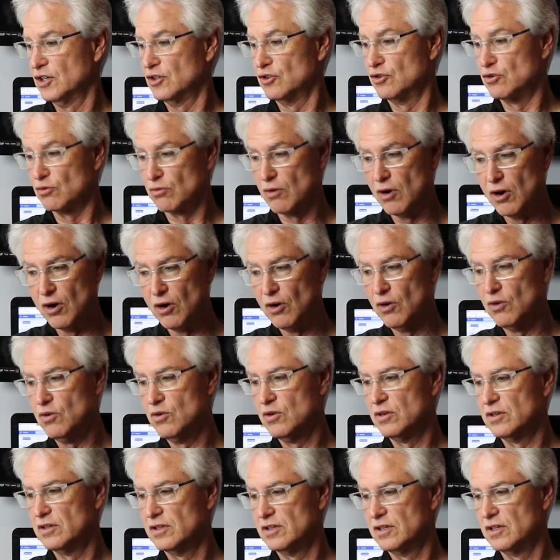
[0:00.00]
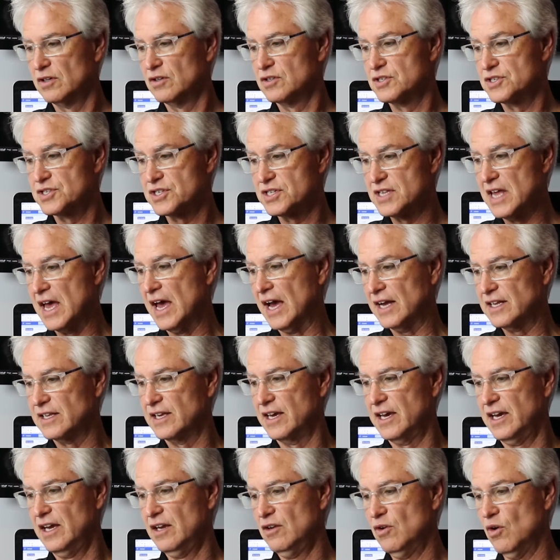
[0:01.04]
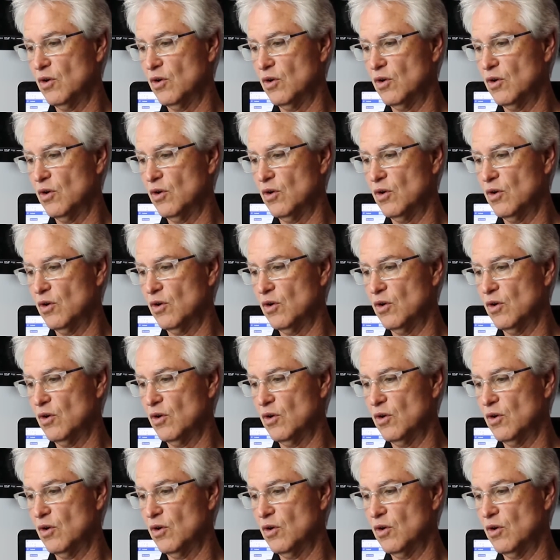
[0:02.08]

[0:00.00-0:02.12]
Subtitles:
grow, stagnate,